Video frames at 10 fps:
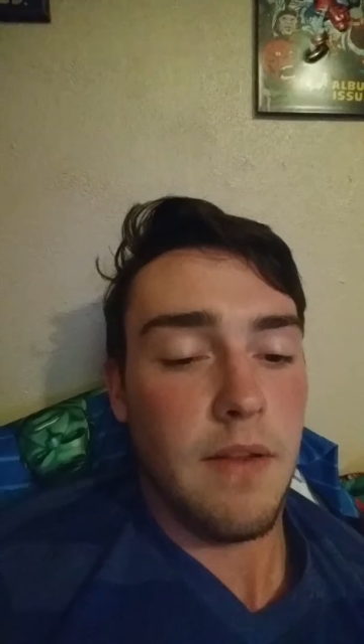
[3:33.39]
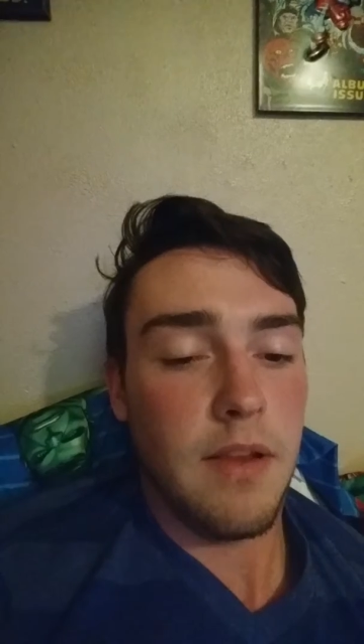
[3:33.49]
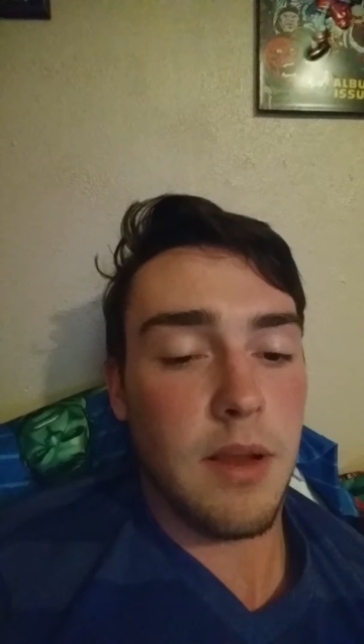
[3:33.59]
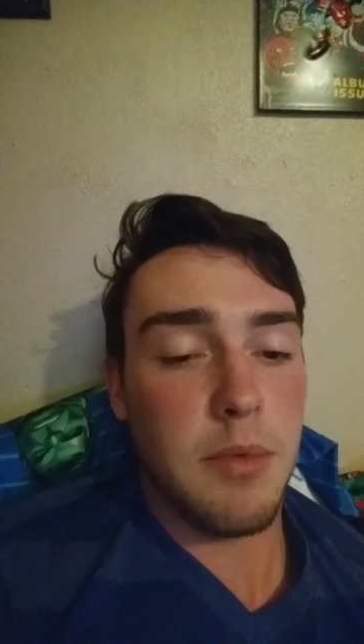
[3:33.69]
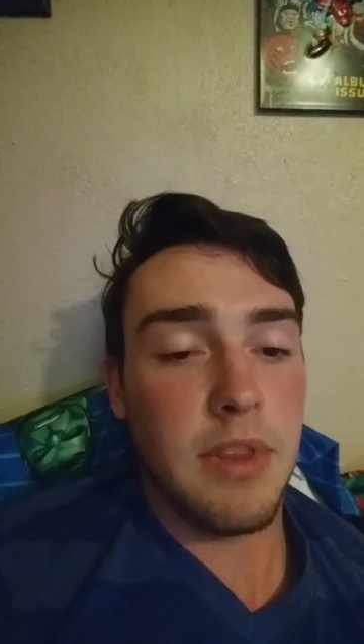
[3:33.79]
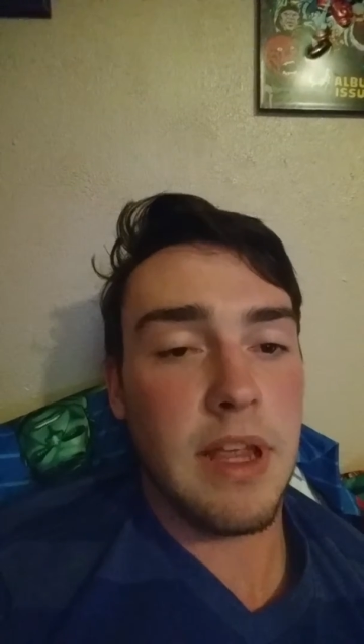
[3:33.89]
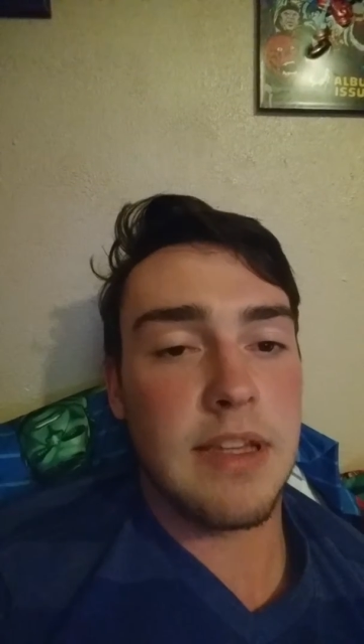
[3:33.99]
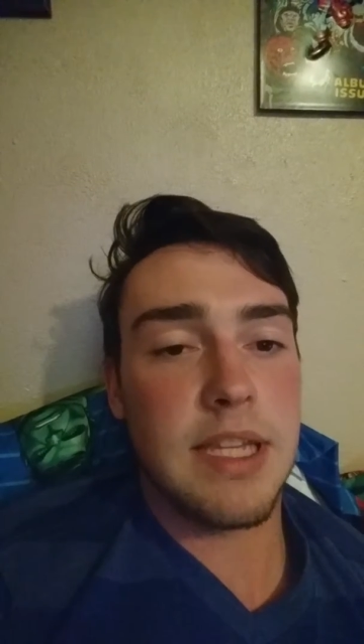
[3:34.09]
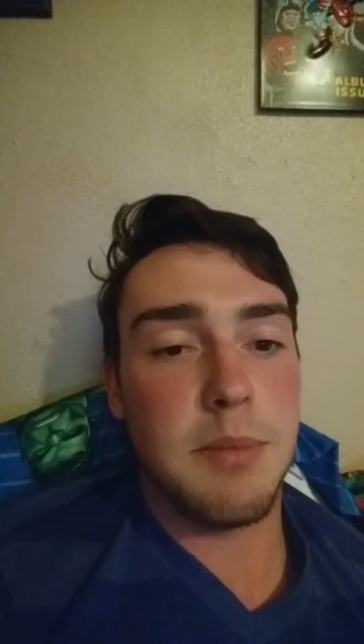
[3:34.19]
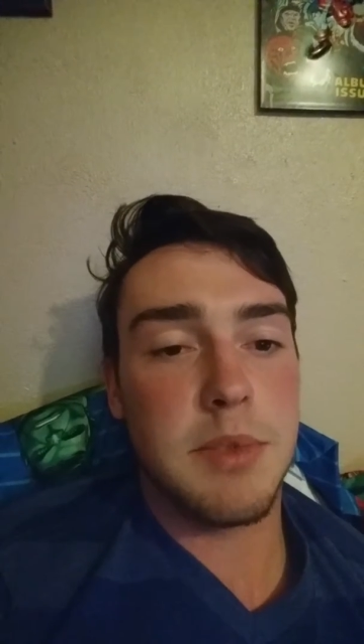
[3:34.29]
Something that
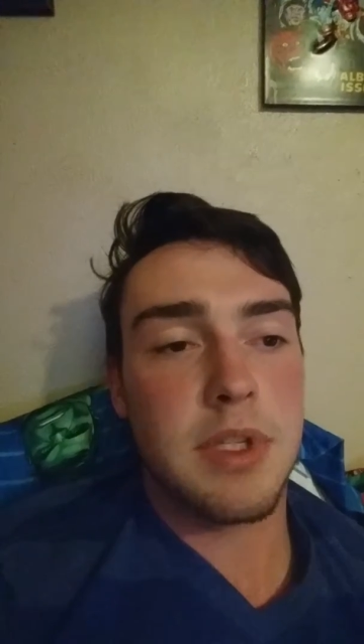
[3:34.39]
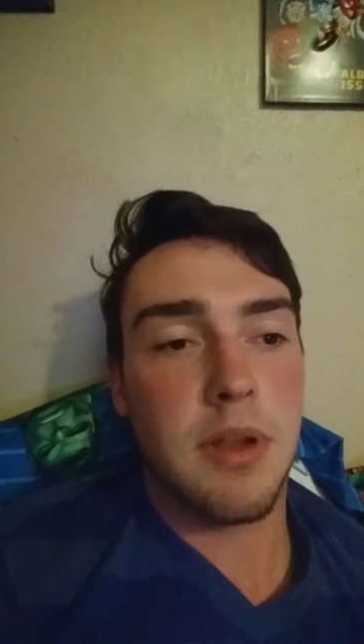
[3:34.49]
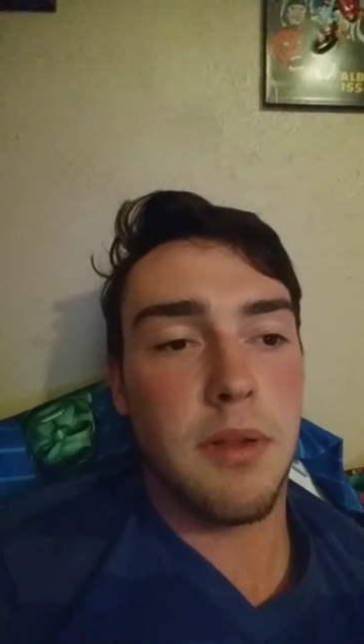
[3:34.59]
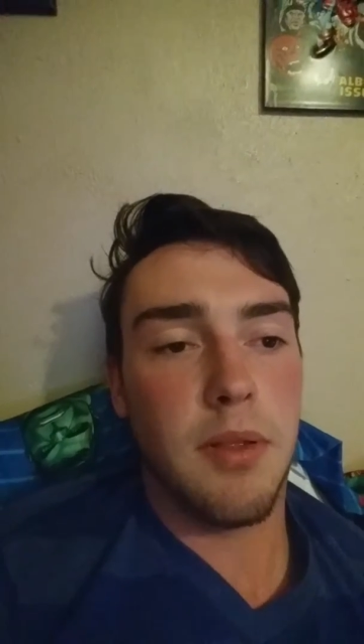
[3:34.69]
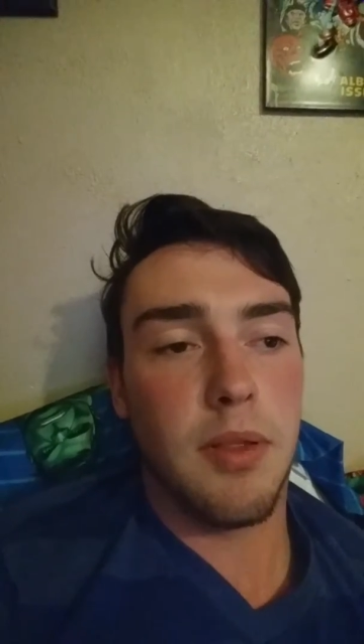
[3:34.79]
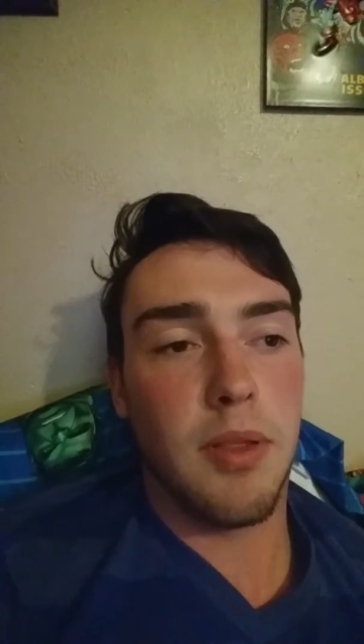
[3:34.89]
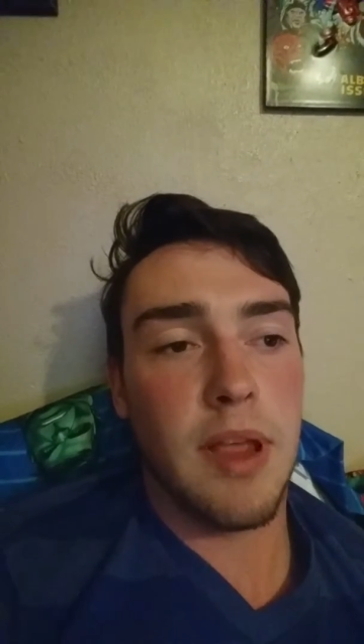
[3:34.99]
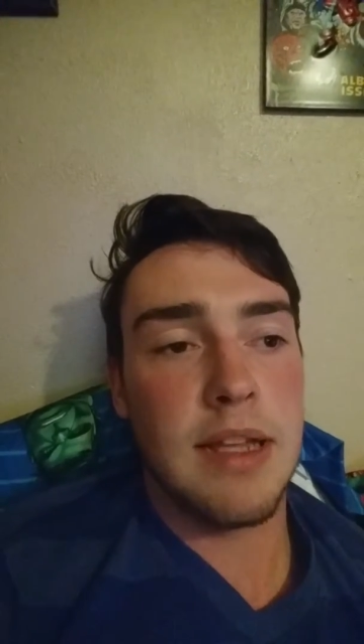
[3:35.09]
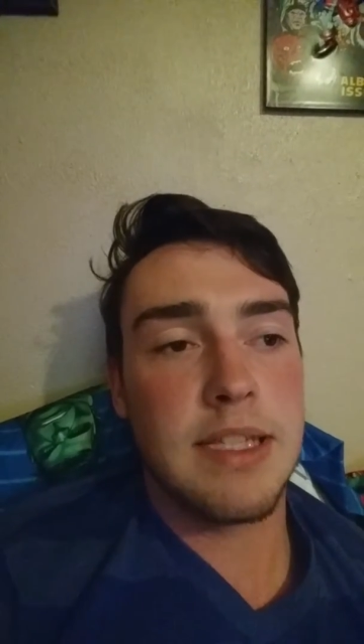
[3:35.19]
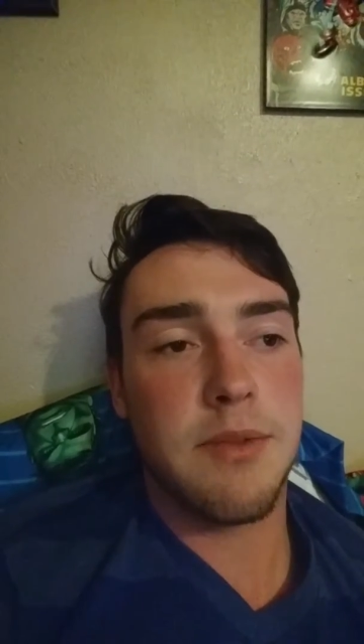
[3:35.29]
seems
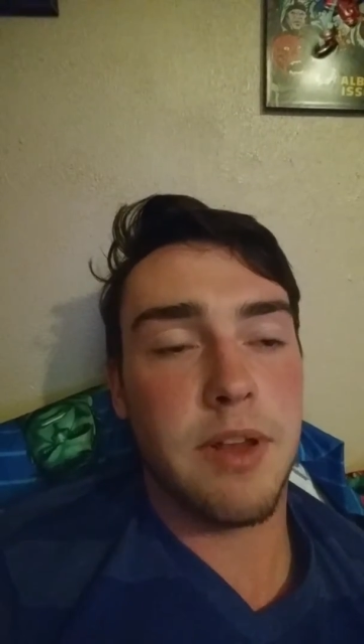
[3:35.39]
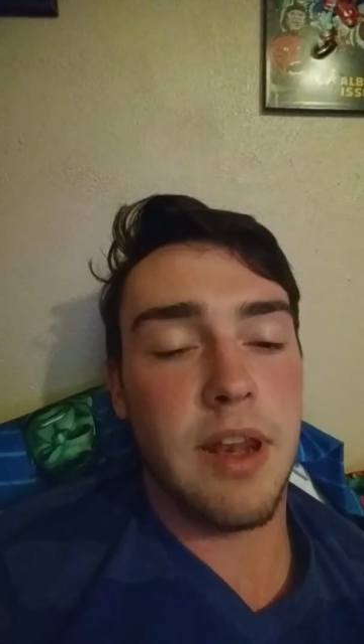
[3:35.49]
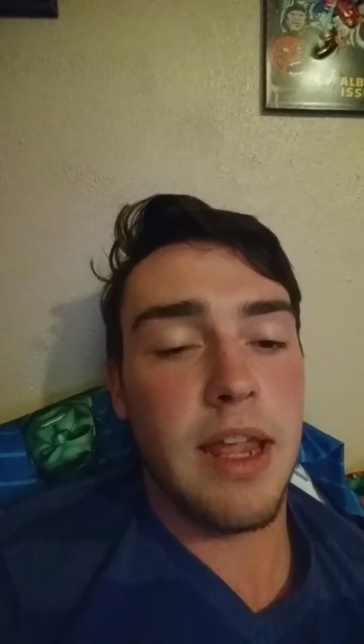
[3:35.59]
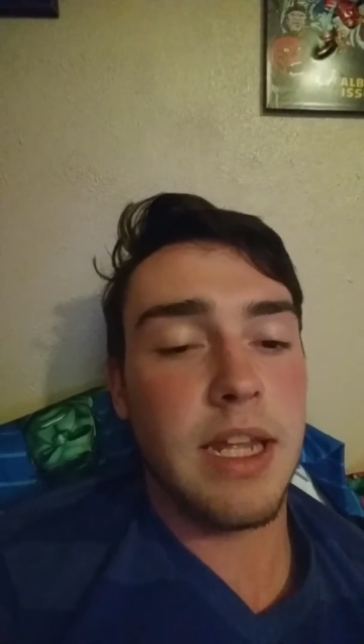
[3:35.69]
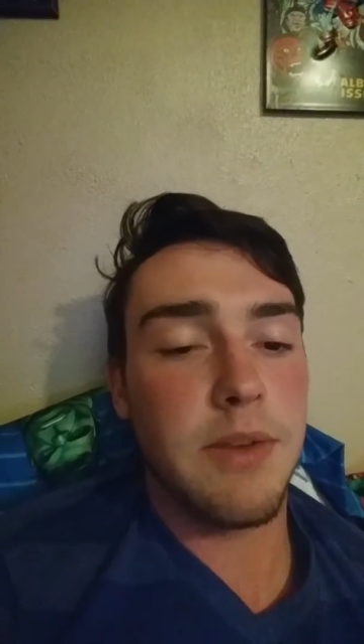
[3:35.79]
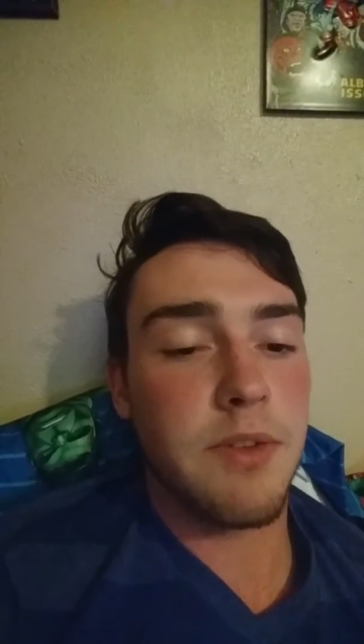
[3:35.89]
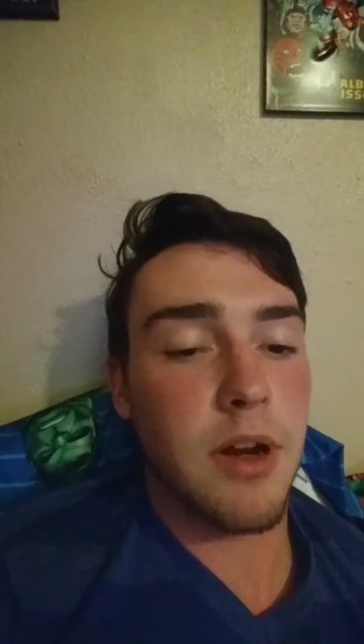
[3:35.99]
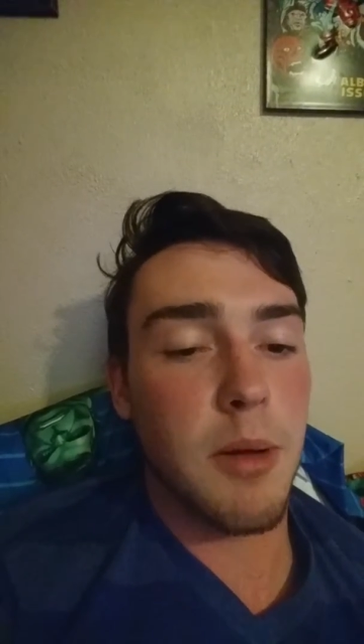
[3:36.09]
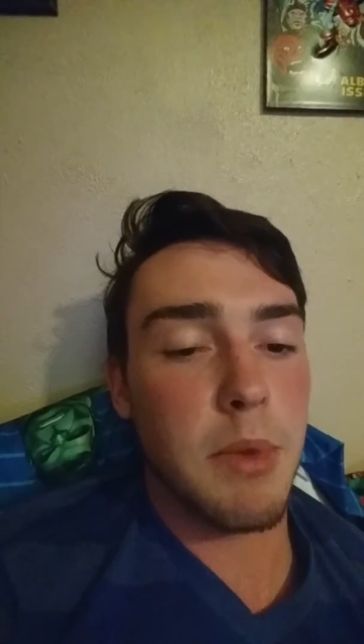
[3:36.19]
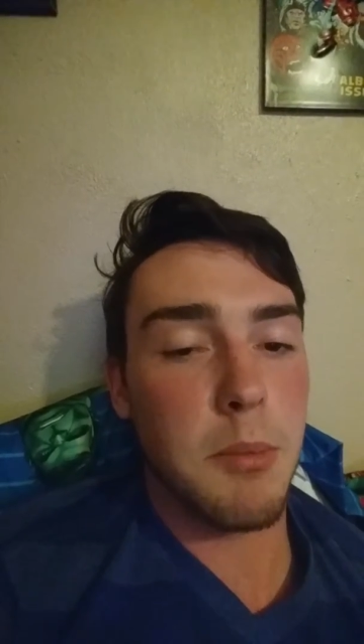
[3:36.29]
less of a negative
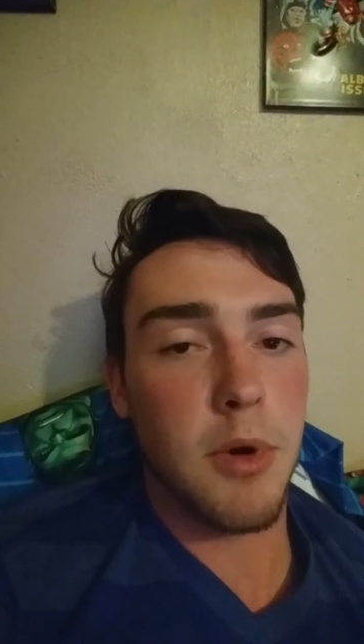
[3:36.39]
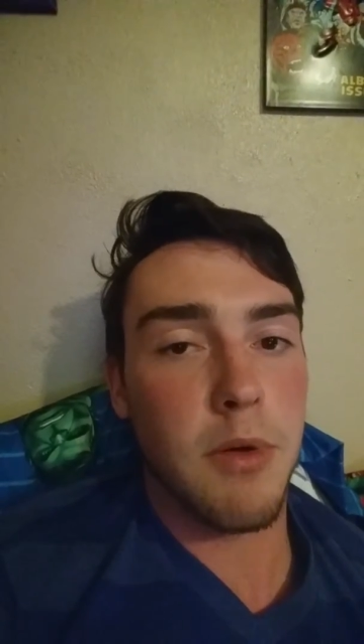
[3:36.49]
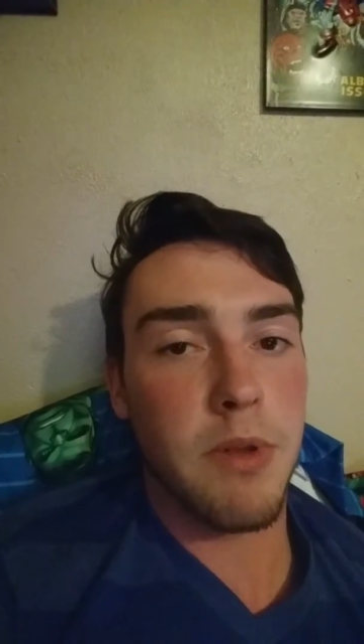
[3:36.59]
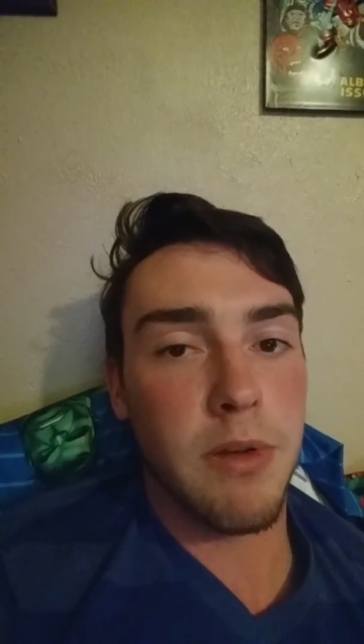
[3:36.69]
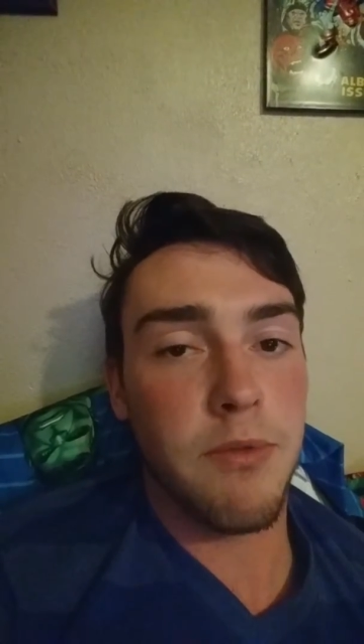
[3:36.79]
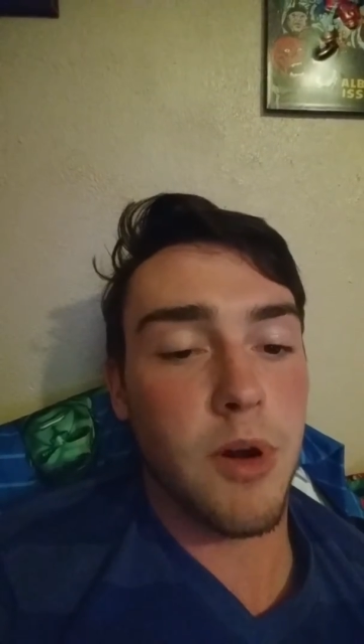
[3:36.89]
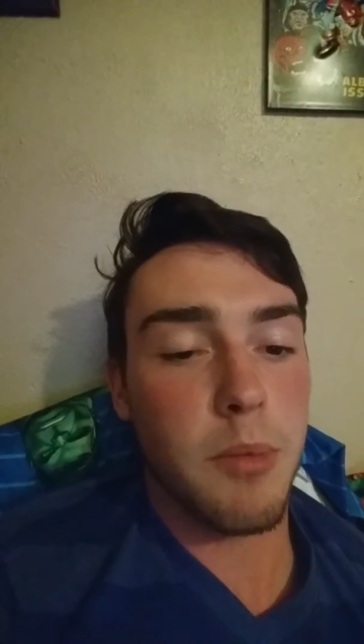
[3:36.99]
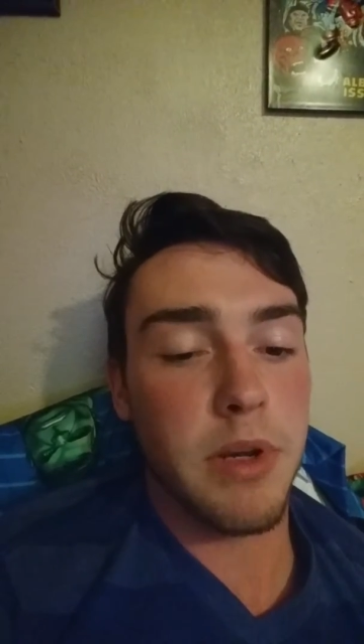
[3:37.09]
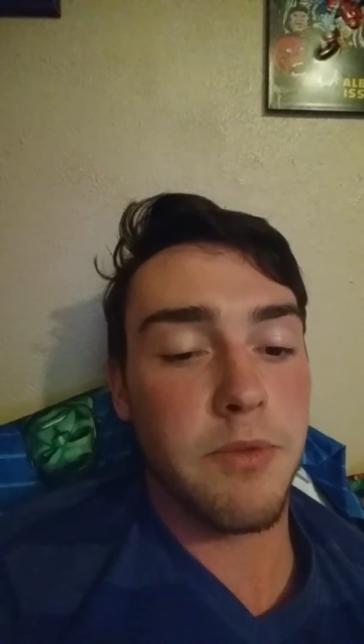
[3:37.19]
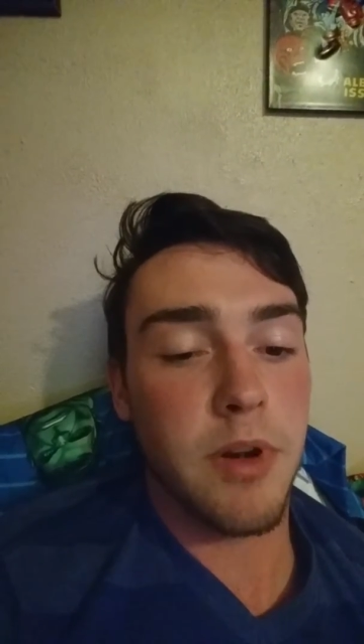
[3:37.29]
term and more of an
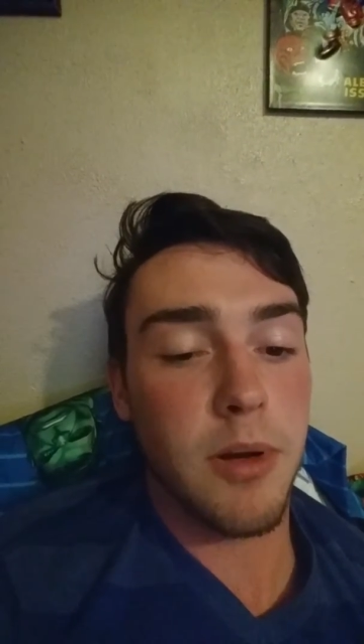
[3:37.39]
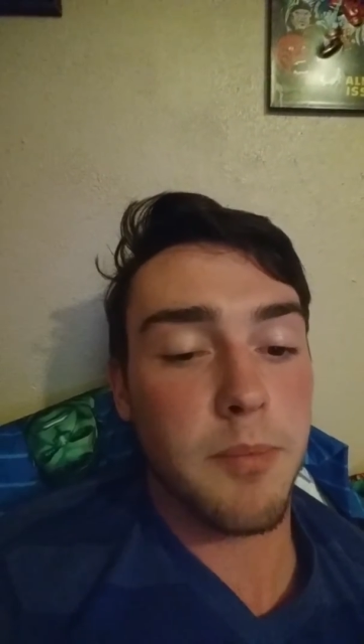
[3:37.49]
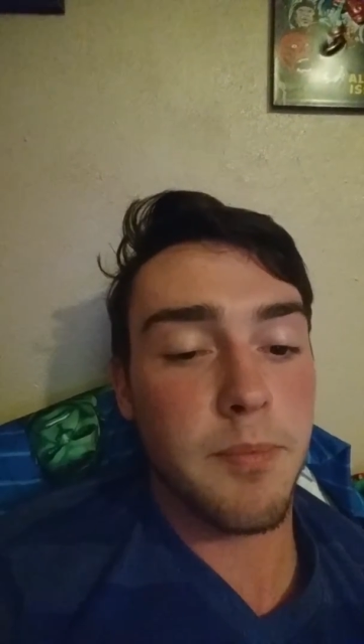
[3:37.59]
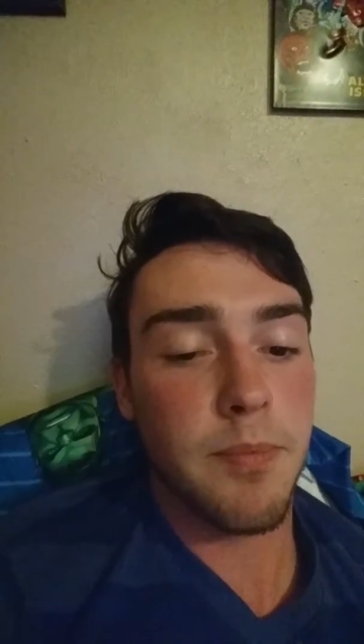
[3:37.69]
affirmative term.